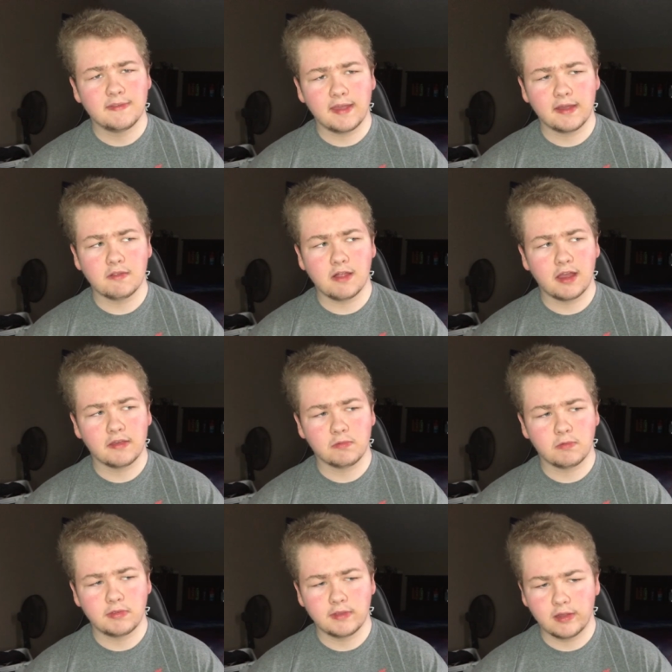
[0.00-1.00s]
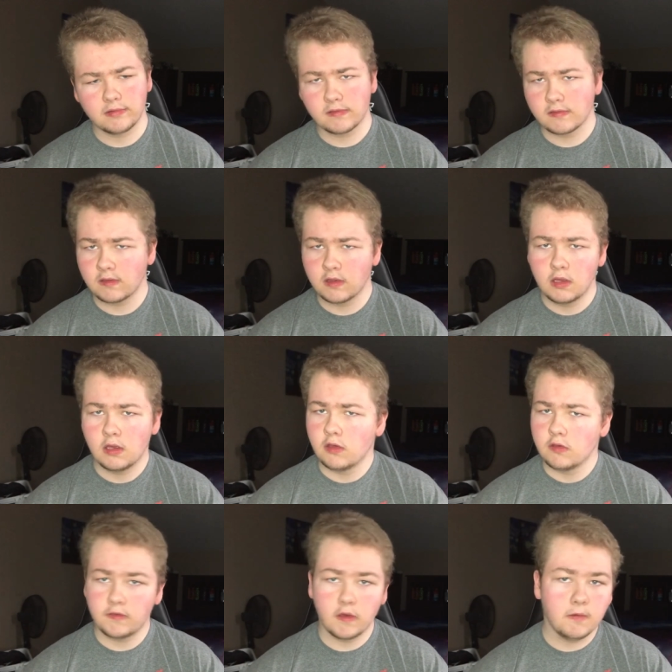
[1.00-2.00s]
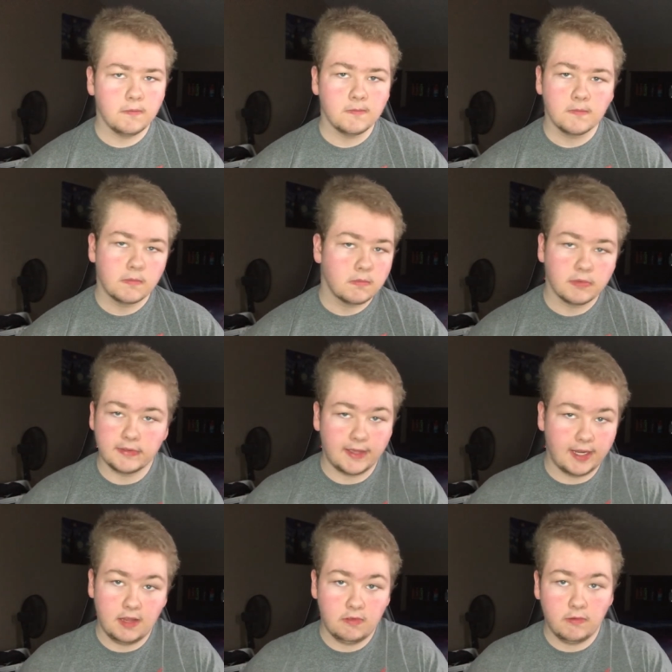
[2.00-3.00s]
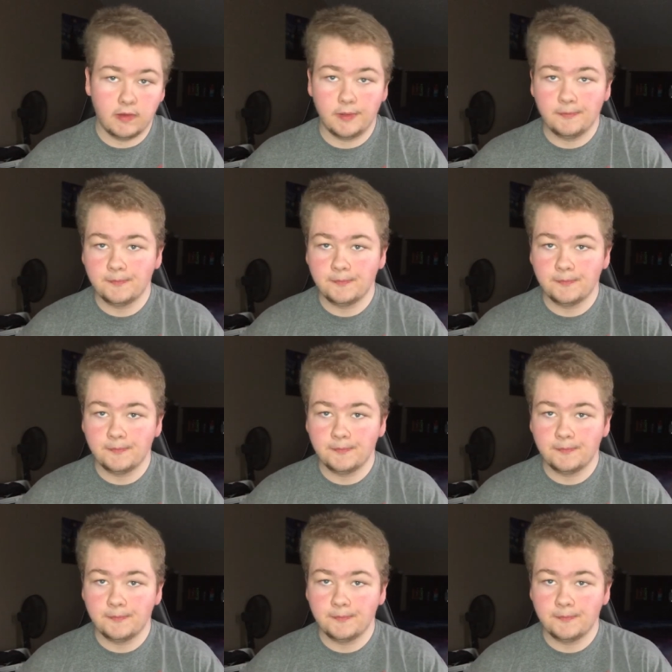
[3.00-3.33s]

take a loss with notes. So, let's get into it.